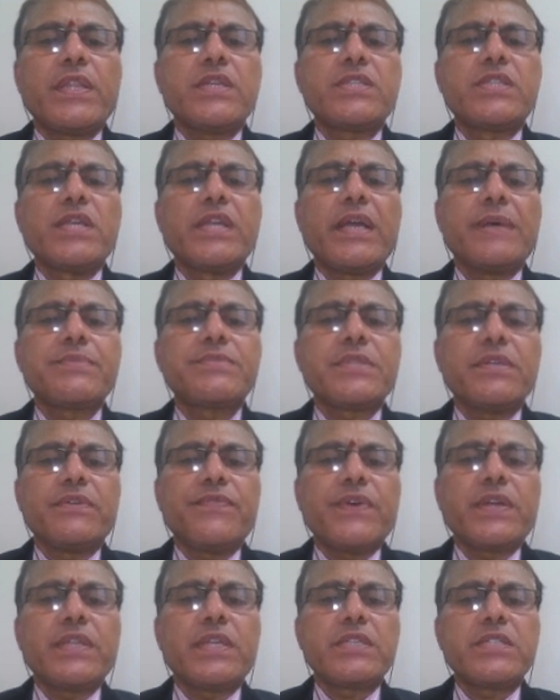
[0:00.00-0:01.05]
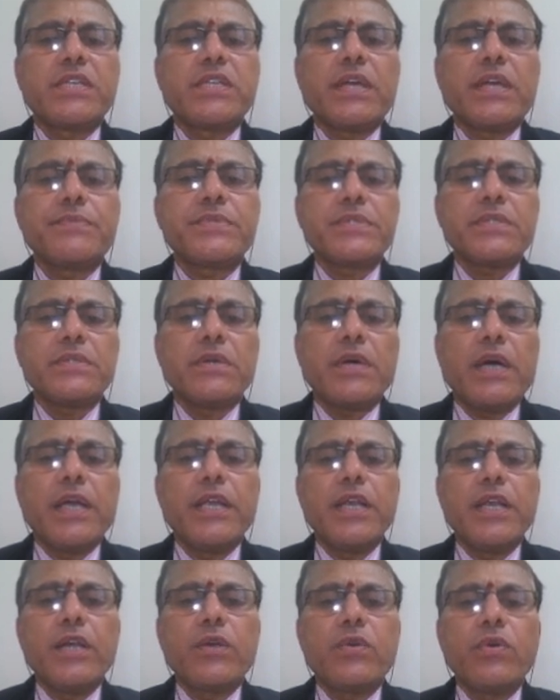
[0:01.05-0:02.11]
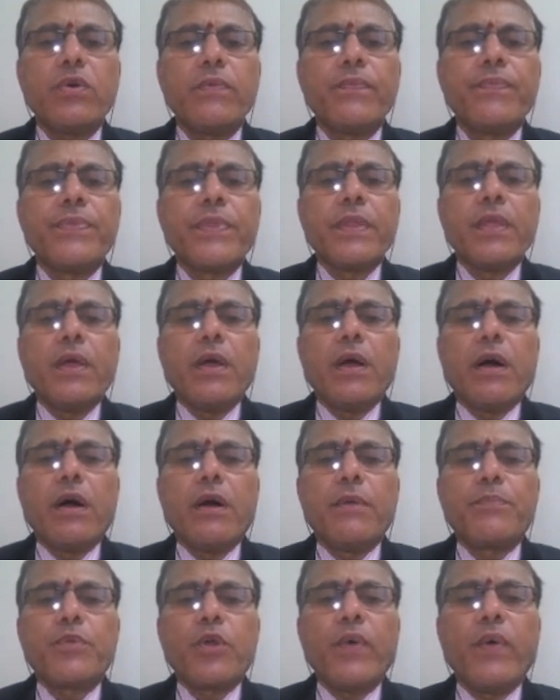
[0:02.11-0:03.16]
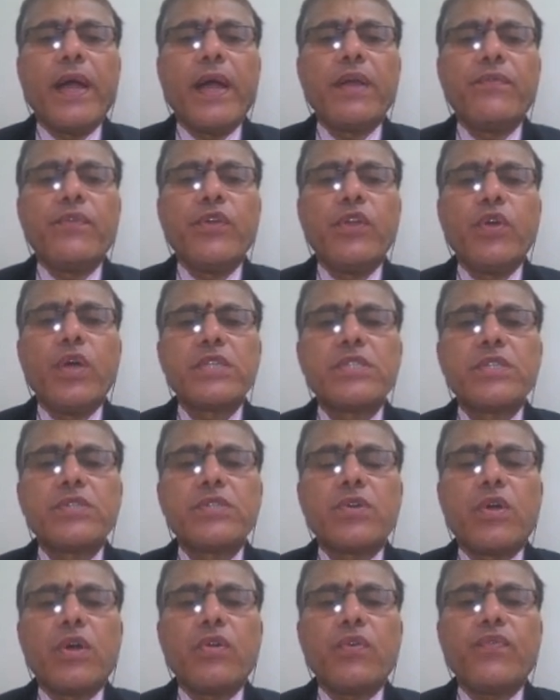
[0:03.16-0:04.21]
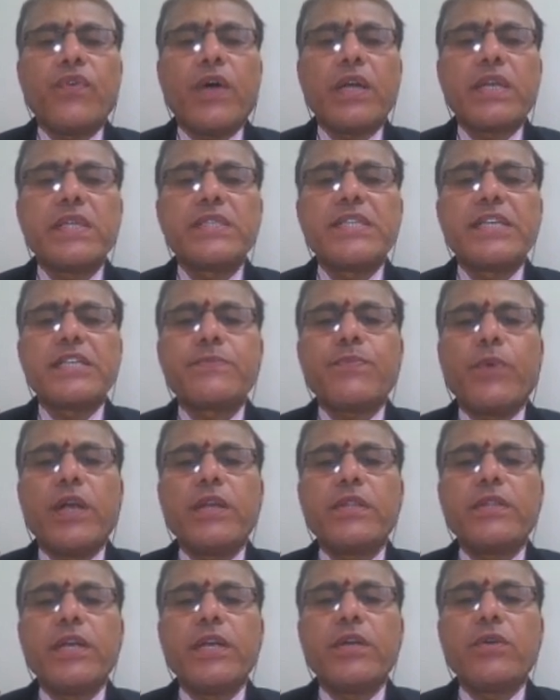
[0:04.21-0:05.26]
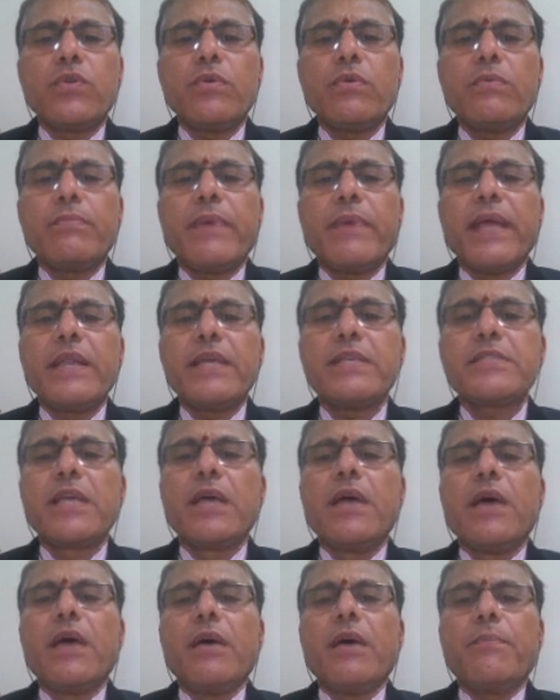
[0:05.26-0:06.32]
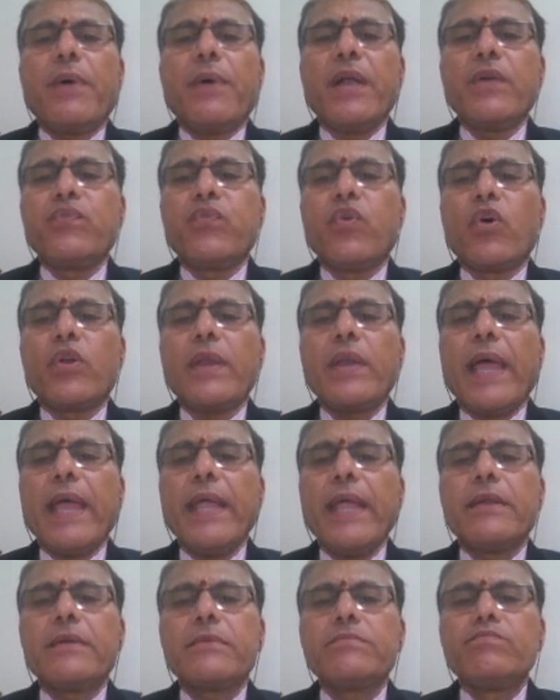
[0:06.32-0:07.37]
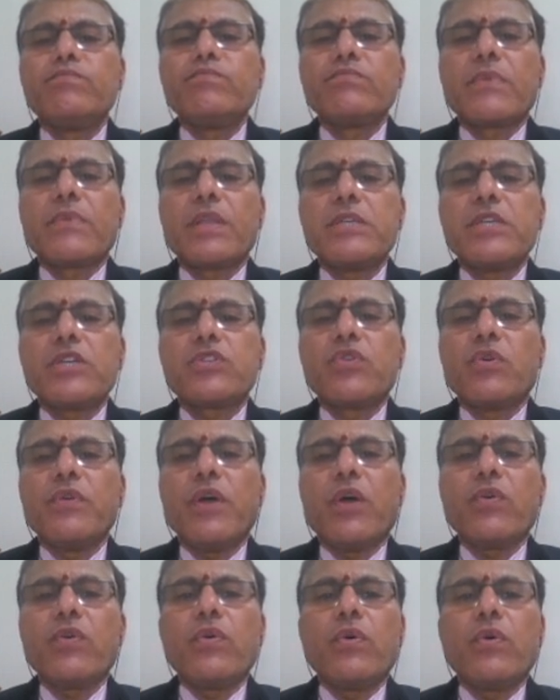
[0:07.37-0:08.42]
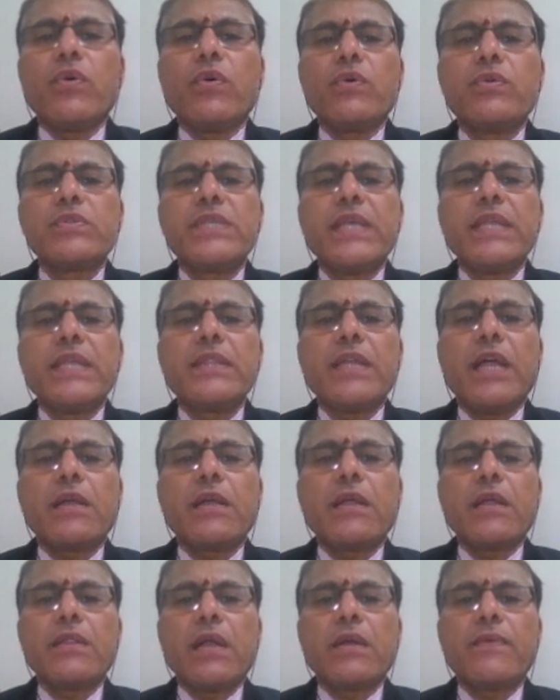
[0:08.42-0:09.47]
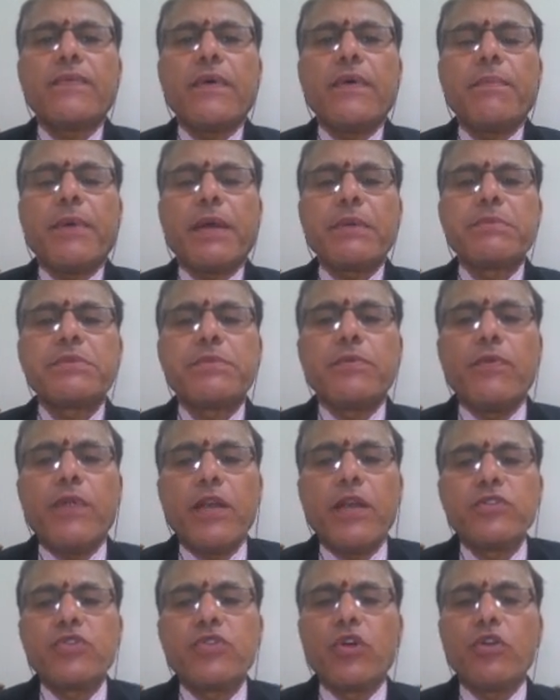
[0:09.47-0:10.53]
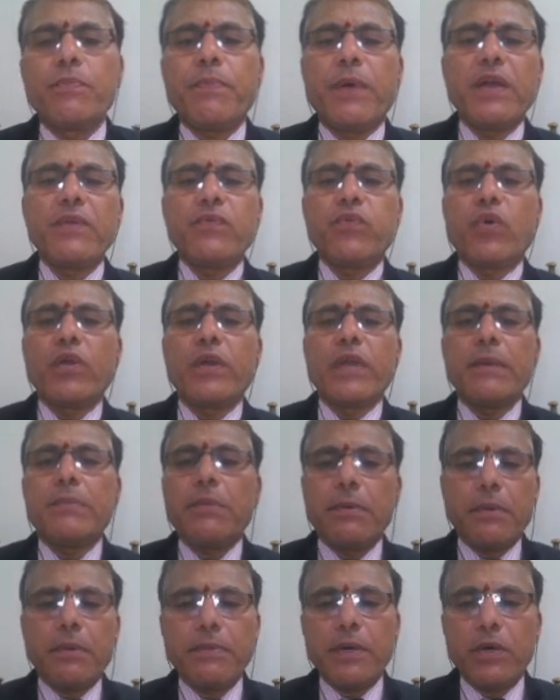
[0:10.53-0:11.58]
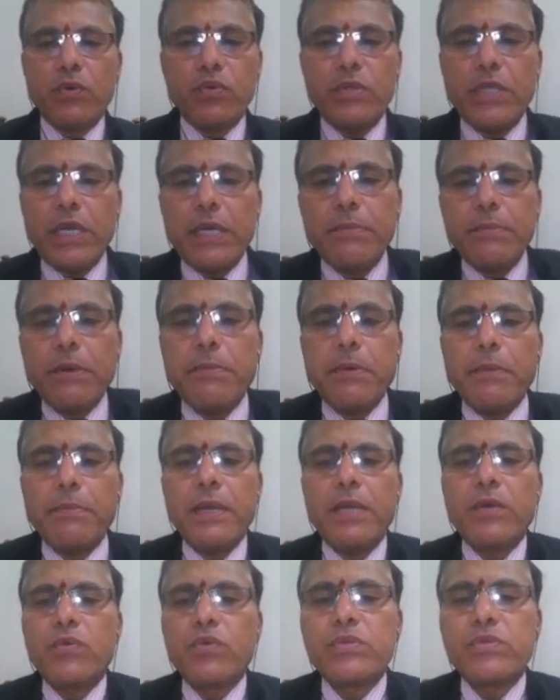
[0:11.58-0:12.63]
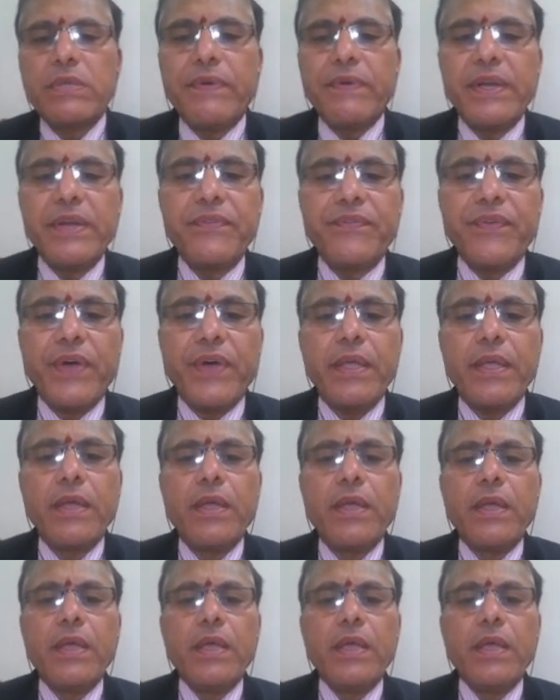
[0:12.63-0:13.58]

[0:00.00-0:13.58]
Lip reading: the stirrups I need to provide VUS is equal to 46.32 minus 0.49. Just now we have seen that permissible value is equal to 0.49 multiplied by 230 multiplied by 275